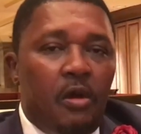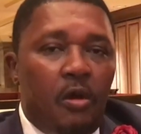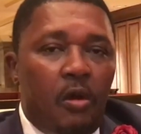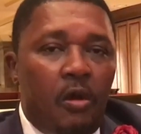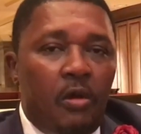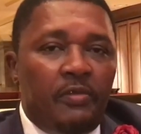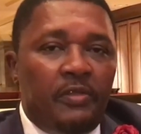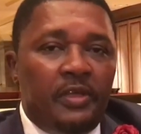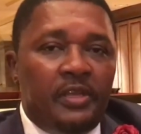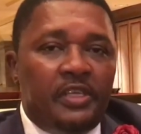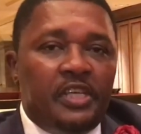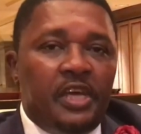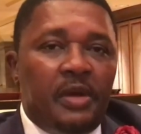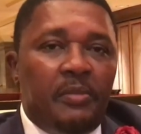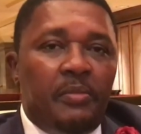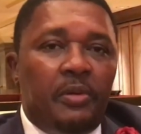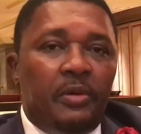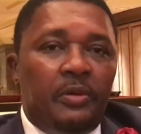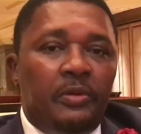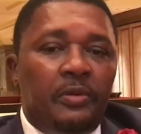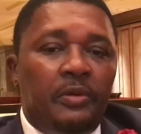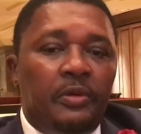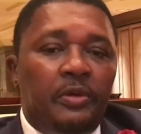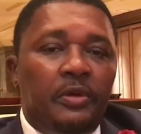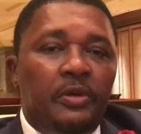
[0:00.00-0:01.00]
on the table.
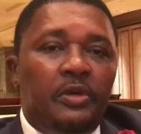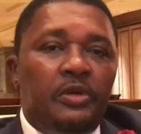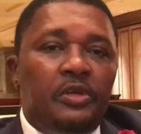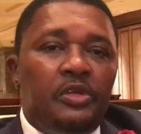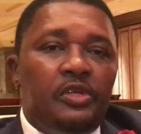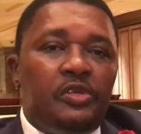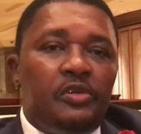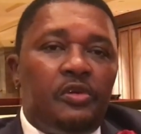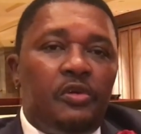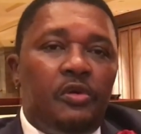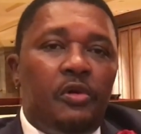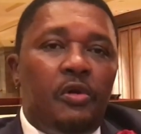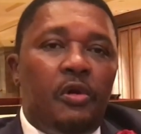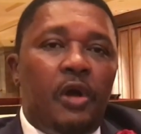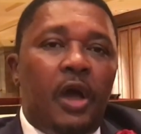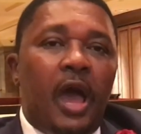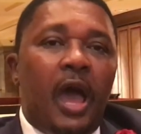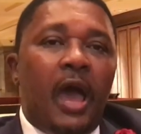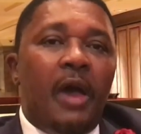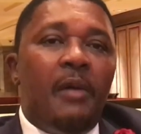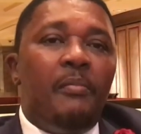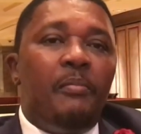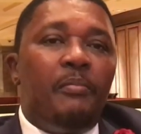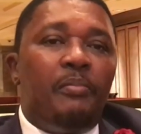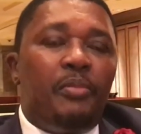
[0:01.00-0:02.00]
So
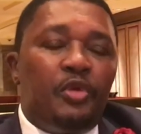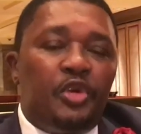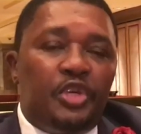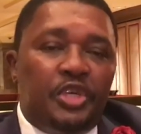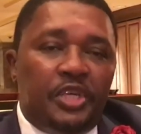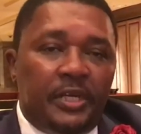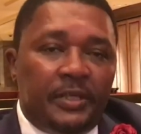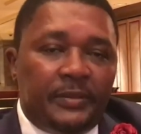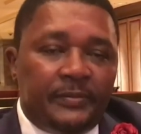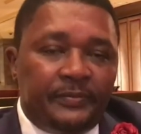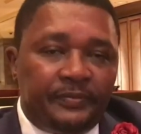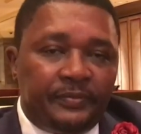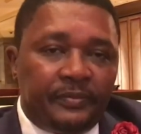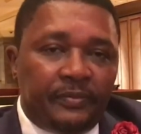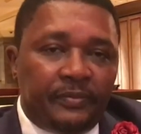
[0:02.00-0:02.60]
I'm pushing